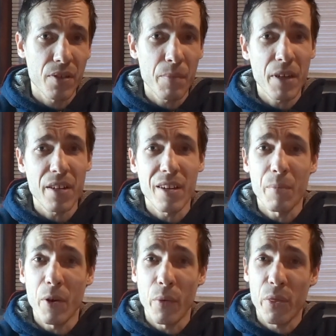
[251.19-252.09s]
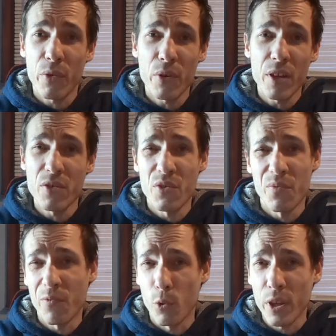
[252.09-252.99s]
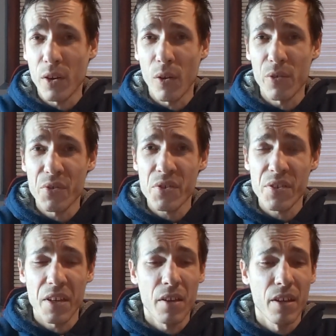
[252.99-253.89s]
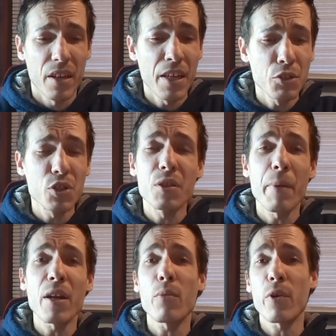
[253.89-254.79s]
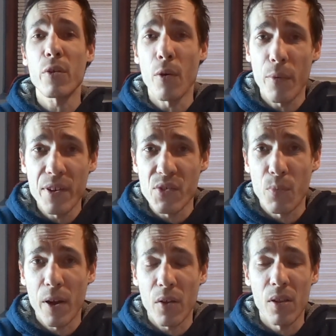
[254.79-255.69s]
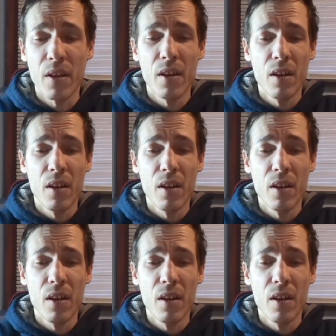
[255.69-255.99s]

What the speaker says: coming in at about $30 to $40 each, depending where you go as well.